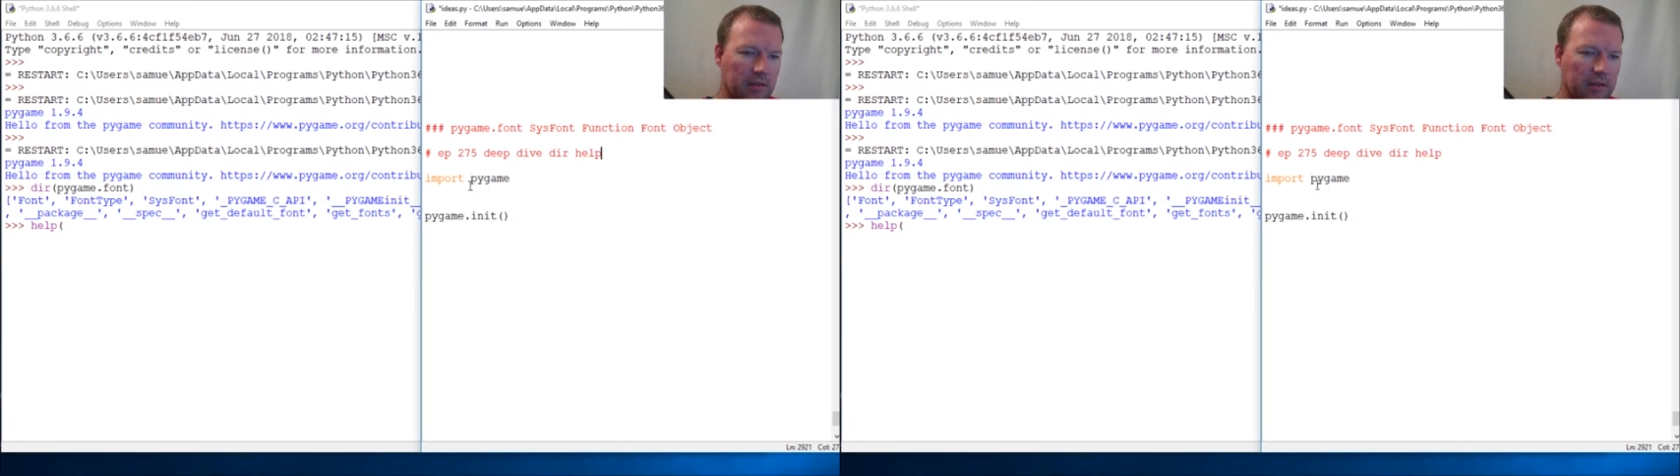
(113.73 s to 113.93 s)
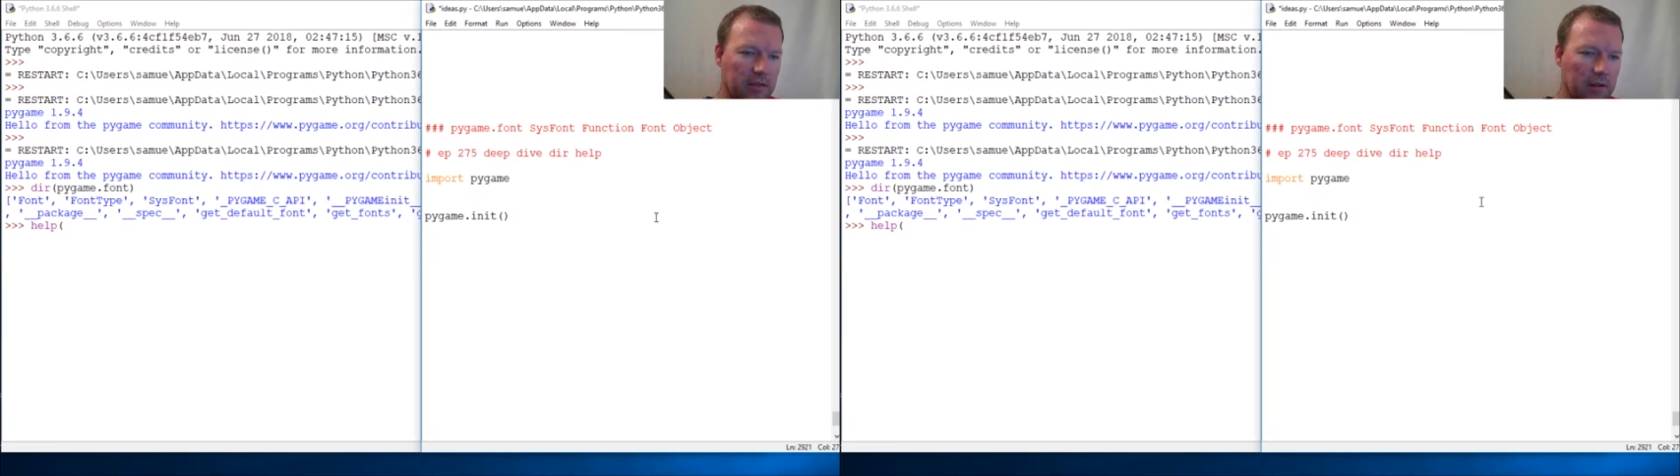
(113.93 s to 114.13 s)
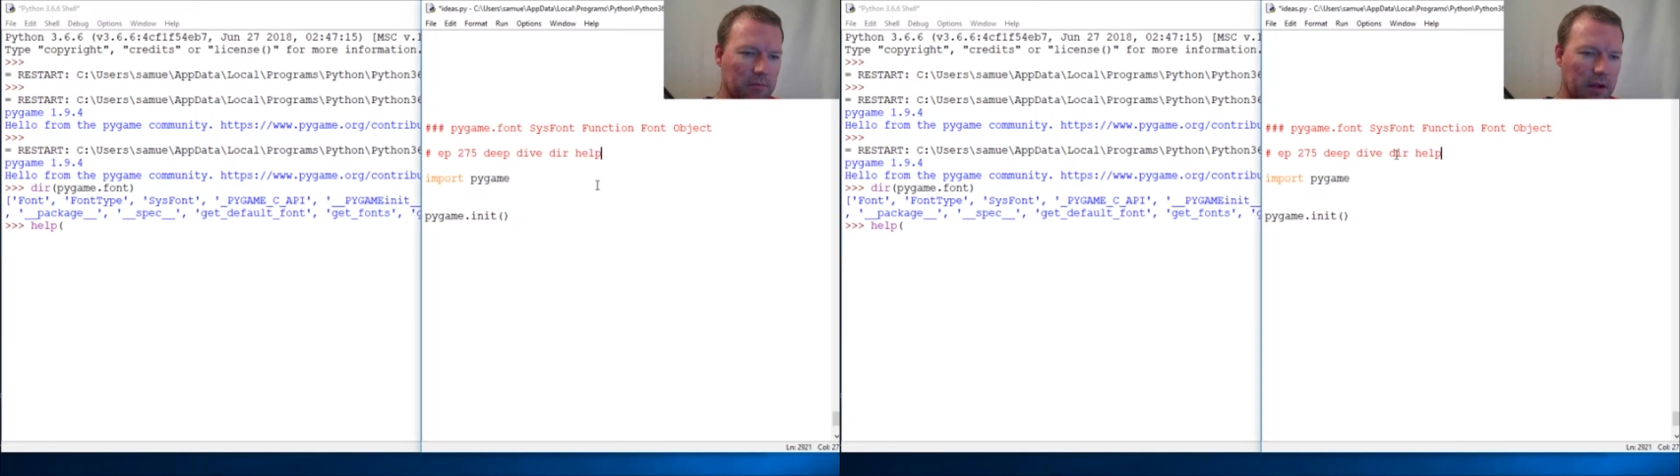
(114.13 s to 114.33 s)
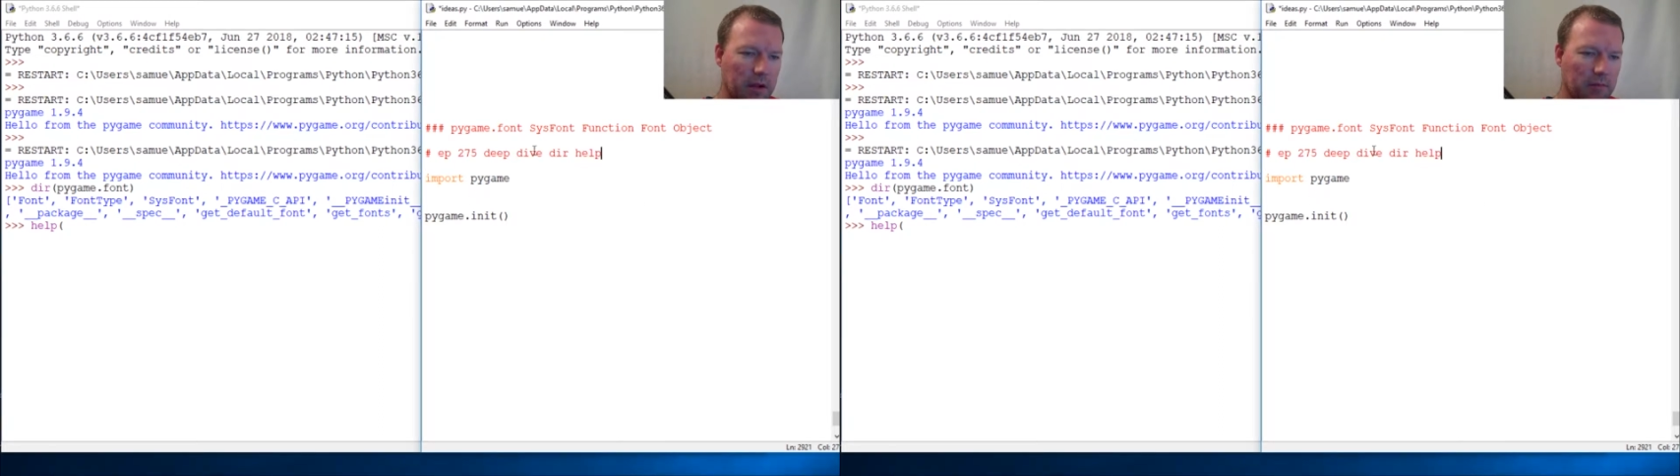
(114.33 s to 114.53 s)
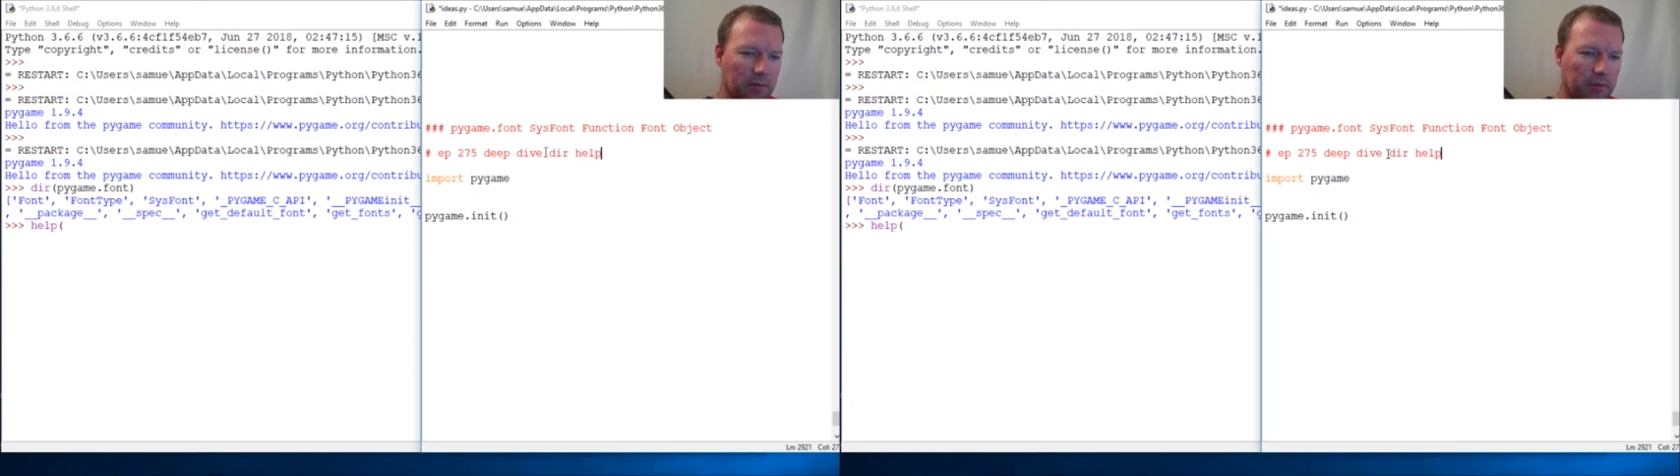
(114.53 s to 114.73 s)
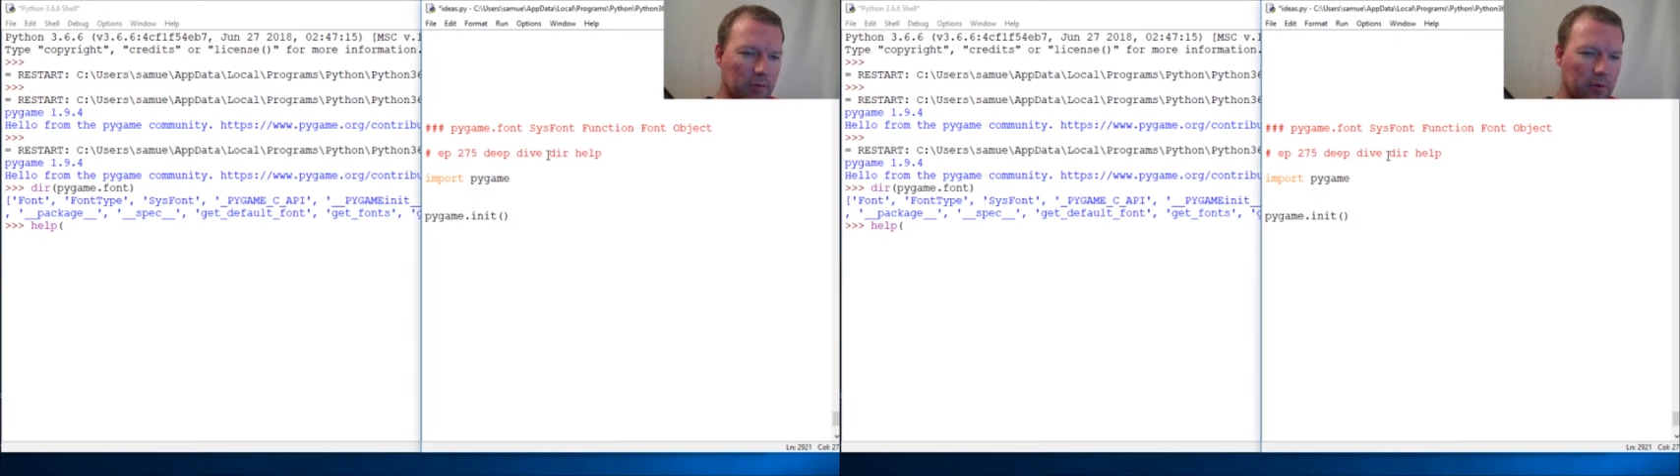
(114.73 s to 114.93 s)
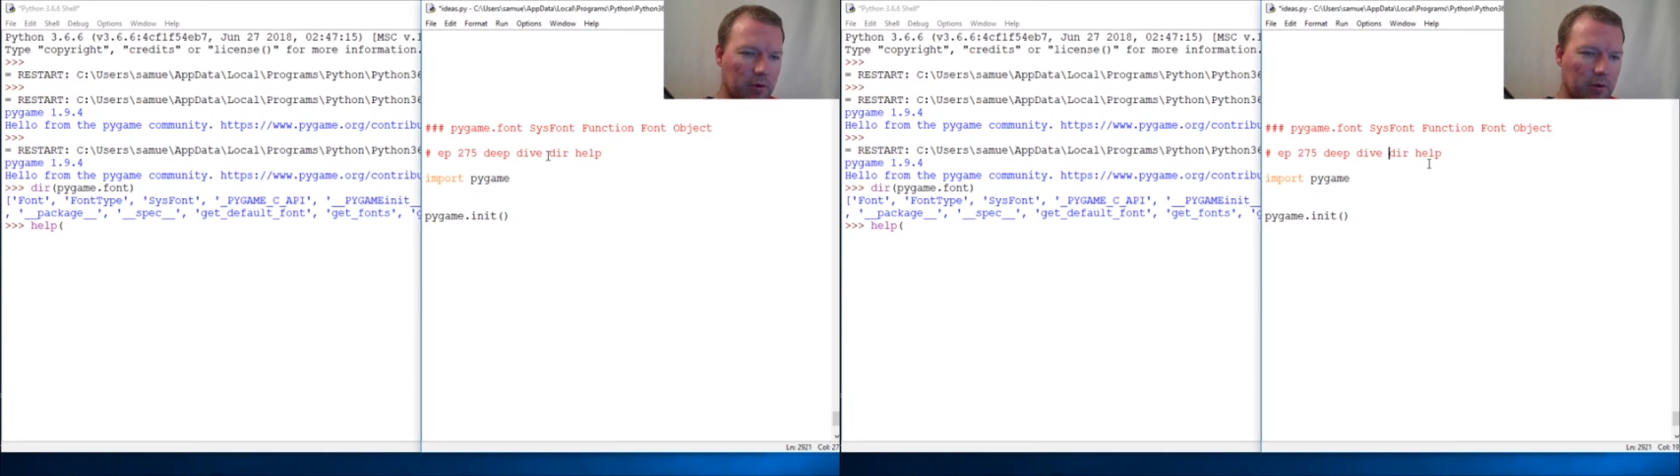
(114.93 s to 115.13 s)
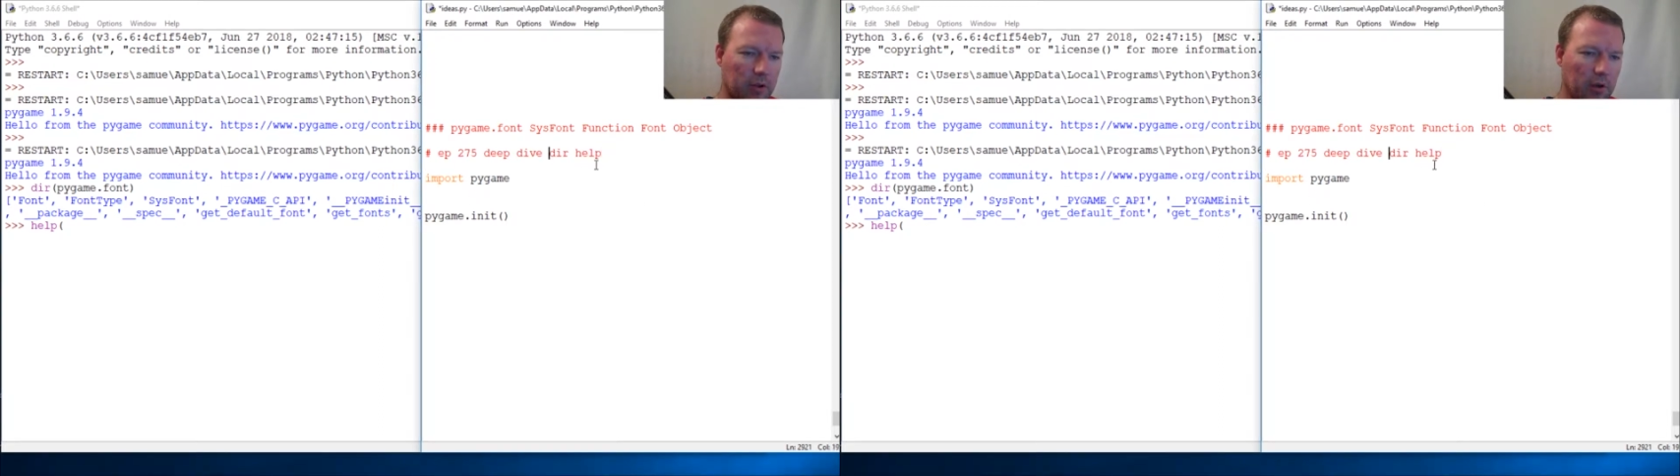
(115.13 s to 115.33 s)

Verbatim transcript: it's the deep dive for